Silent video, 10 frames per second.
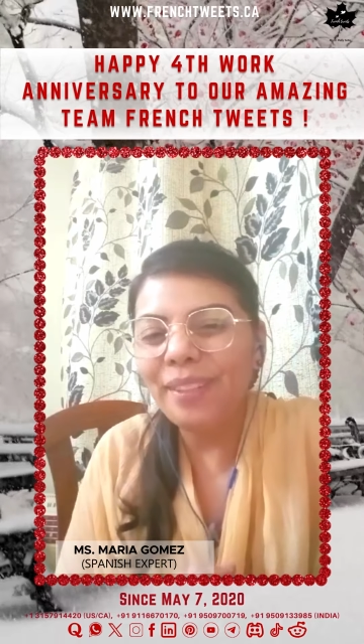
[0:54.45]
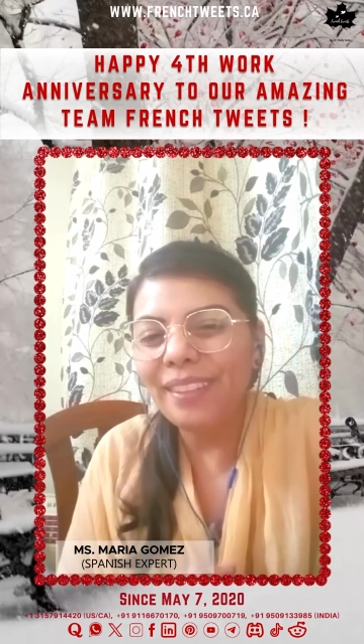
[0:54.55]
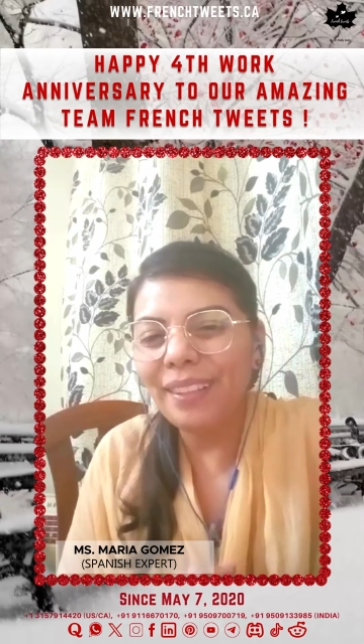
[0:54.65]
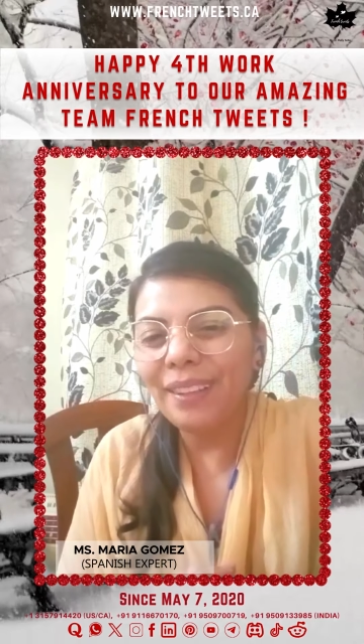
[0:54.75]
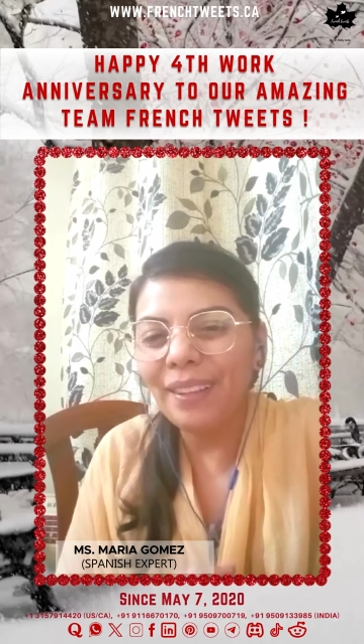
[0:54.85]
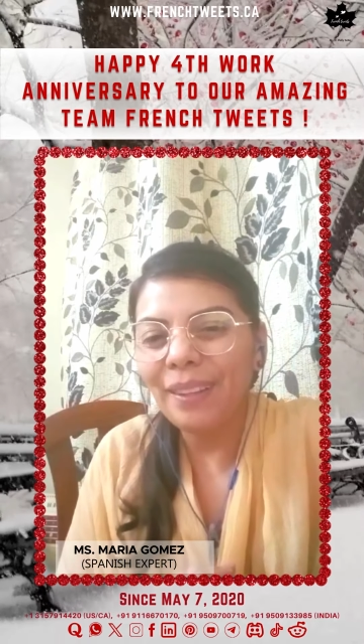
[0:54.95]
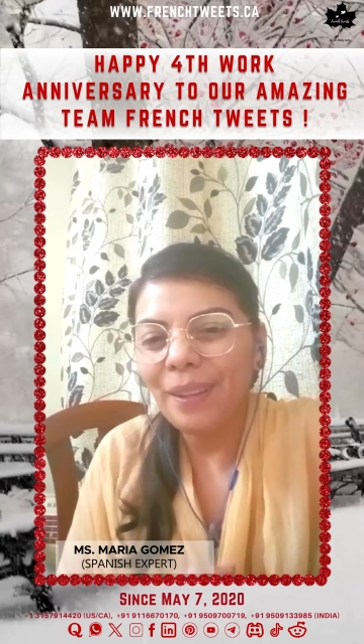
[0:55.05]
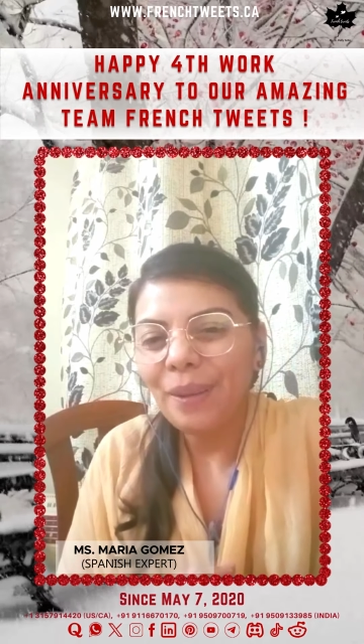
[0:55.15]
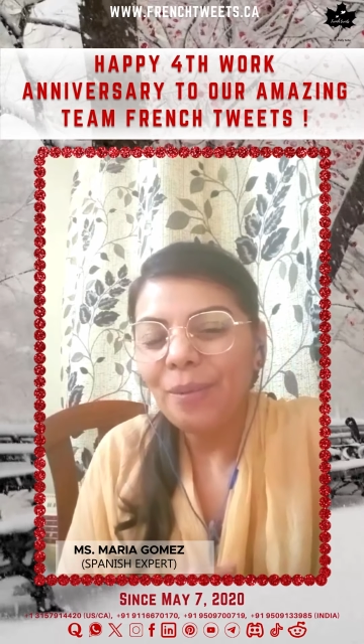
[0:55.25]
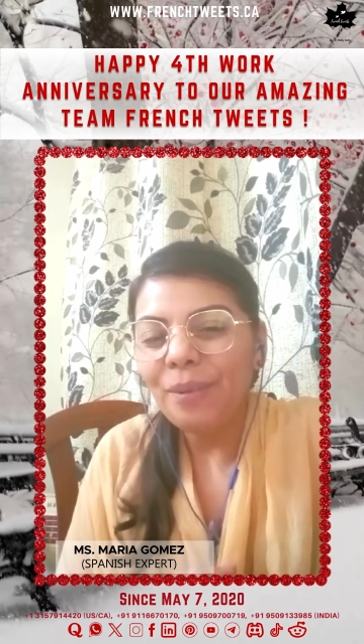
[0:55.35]

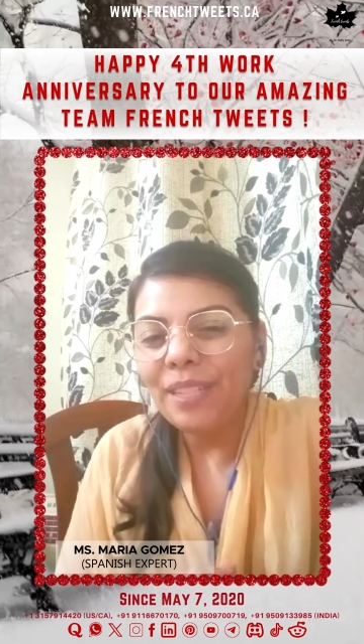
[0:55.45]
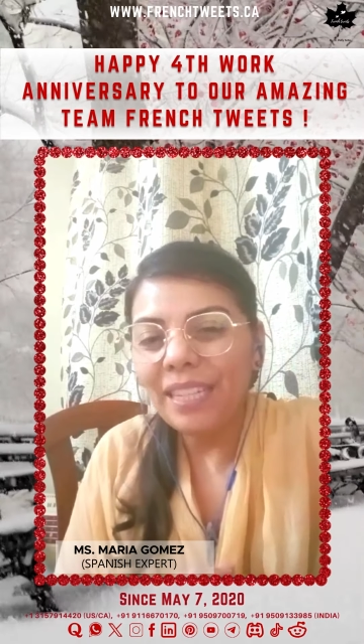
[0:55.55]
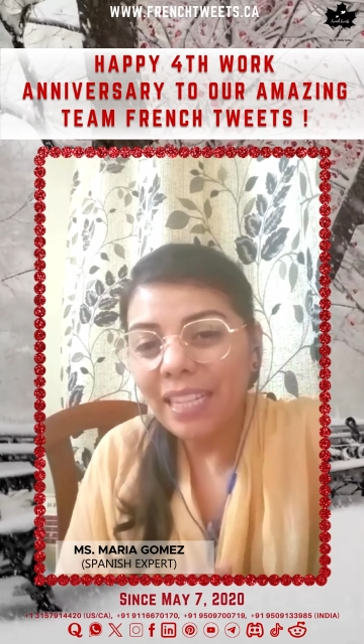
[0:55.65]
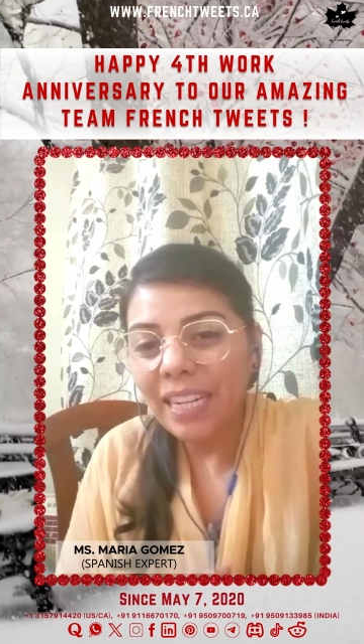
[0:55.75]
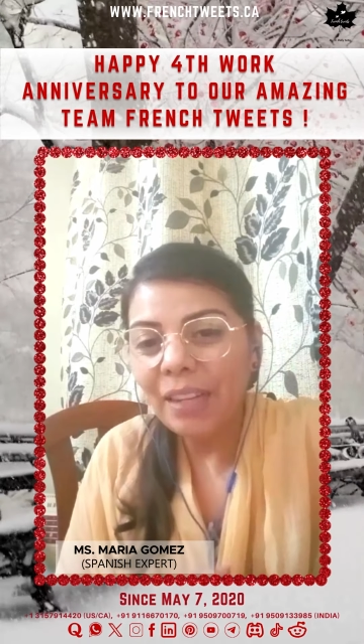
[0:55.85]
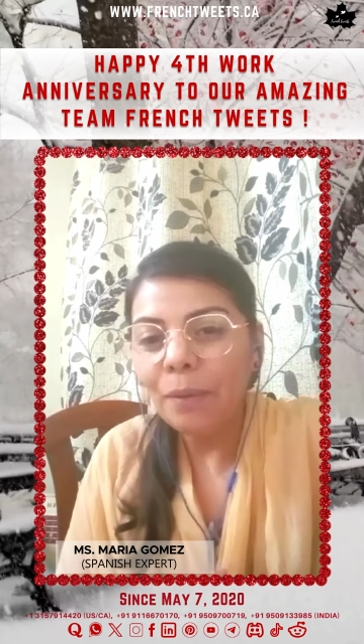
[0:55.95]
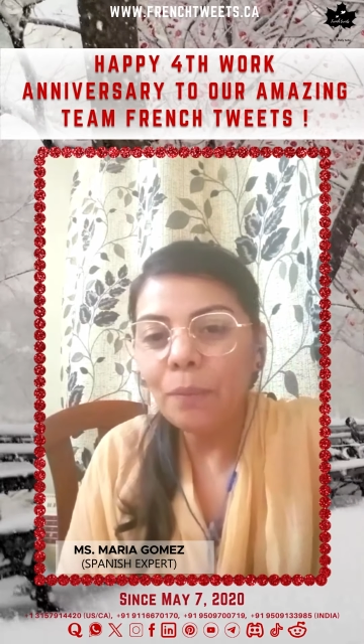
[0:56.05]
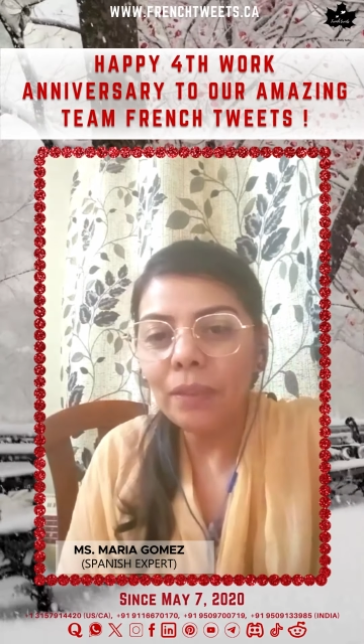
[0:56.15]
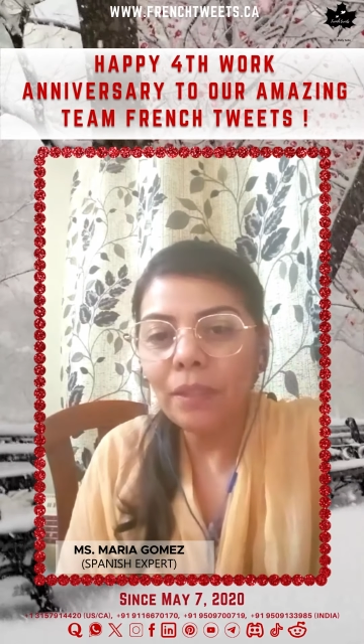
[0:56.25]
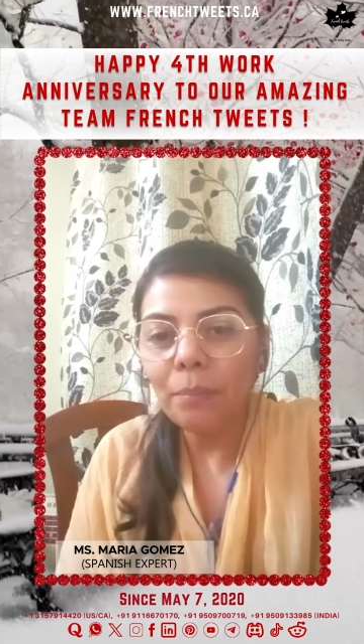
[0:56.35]
with the
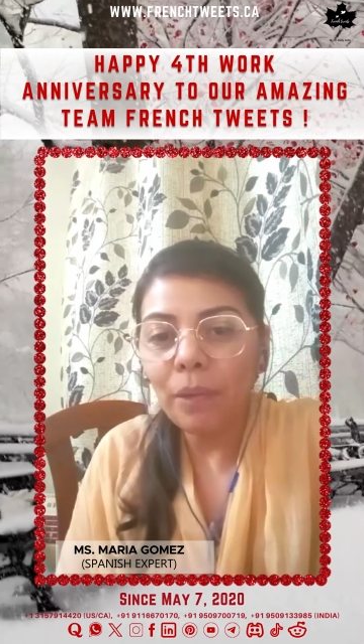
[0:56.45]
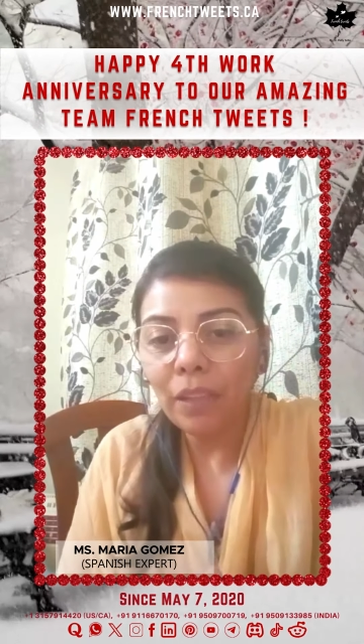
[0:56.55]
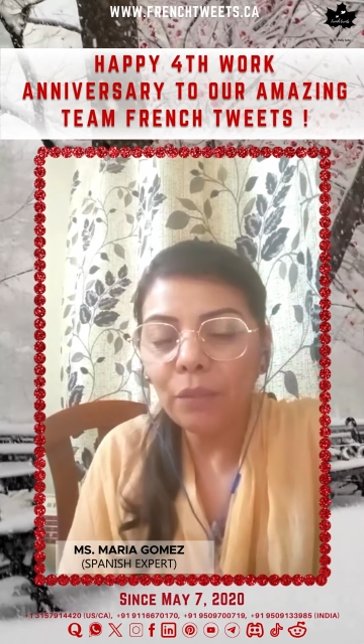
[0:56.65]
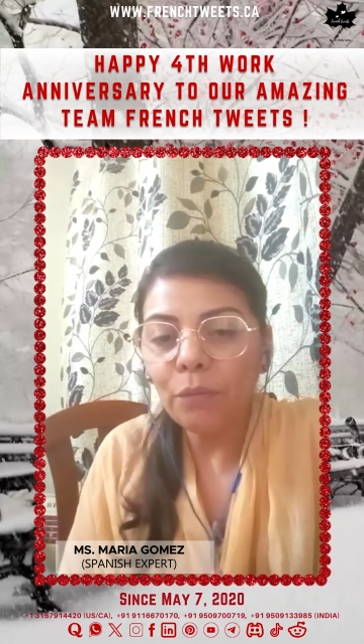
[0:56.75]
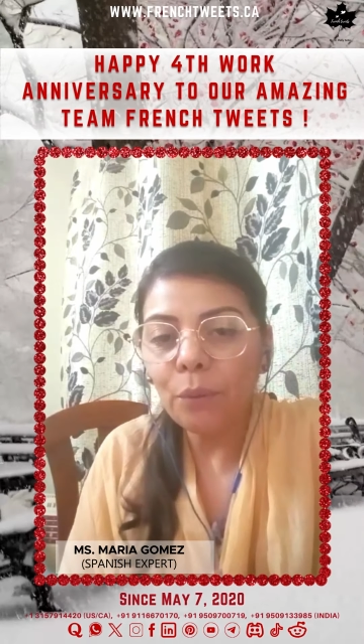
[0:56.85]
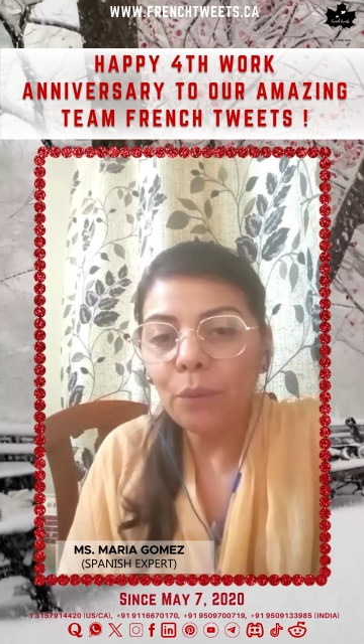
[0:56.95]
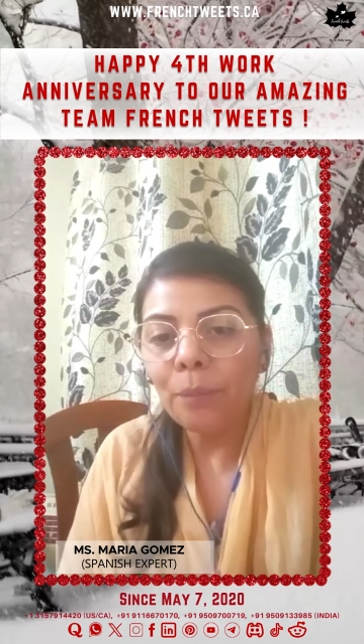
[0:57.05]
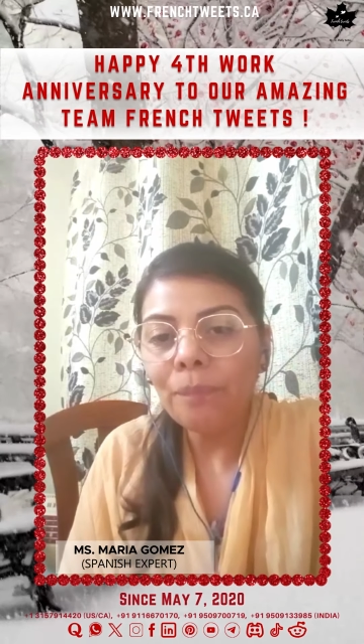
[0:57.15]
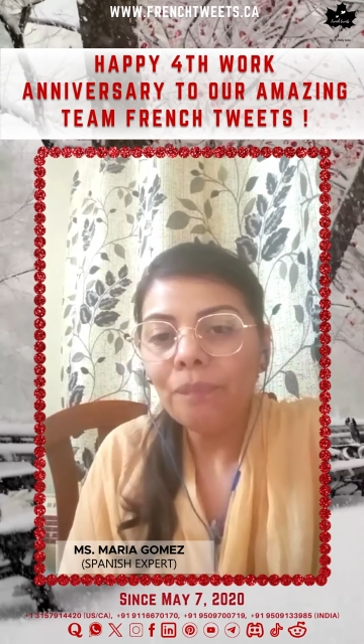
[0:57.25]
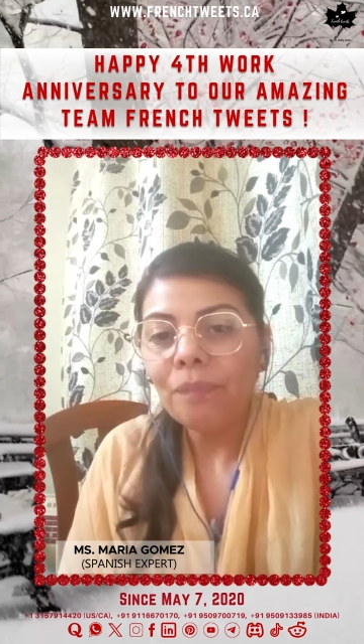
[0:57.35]
team, with the platform,